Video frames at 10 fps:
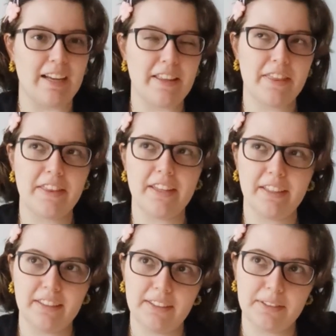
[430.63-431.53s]
I
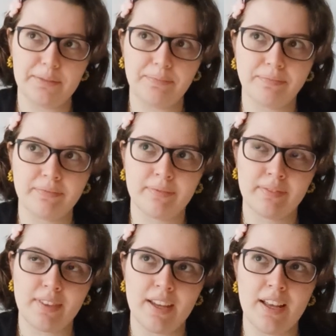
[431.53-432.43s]
think
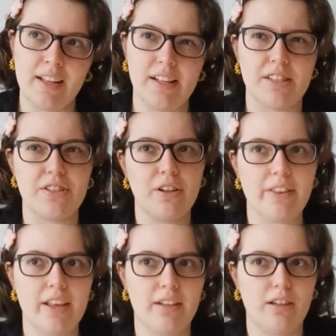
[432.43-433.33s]
it's
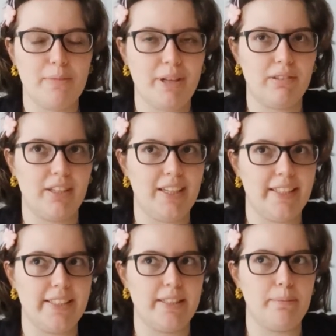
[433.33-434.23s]
not that comic
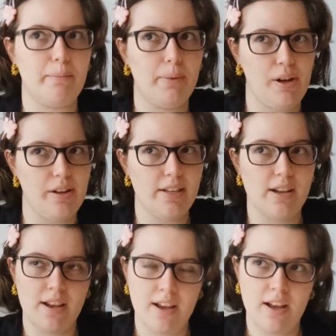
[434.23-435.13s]
related,
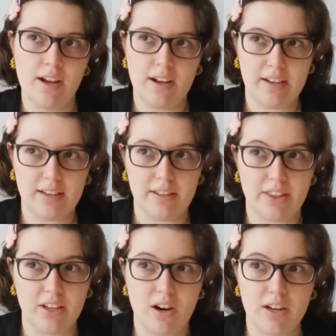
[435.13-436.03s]
but
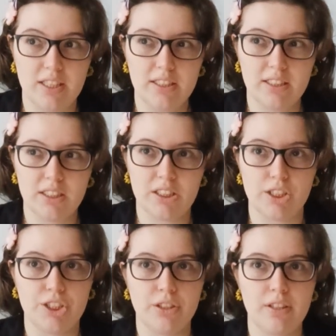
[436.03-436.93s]
the hardest
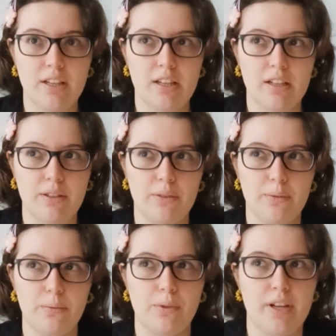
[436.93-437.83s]
decision
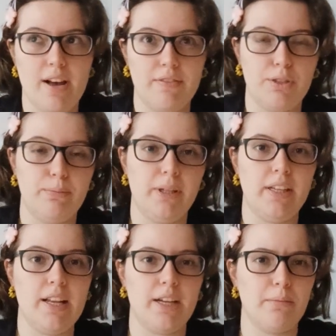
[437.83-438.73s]
would have to
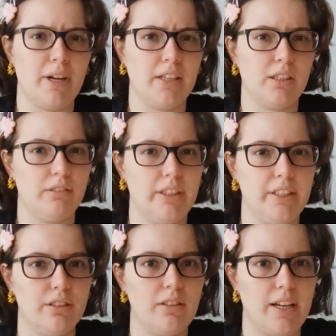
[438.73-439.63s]
be like my
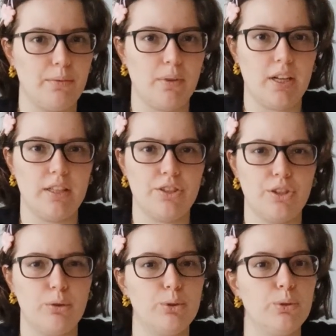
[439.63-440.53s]
career, like what I
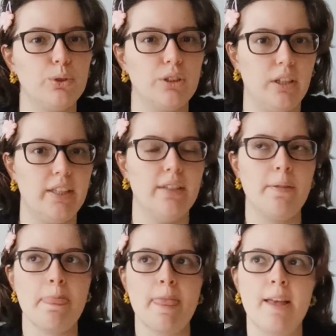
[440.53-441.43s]
chose to study,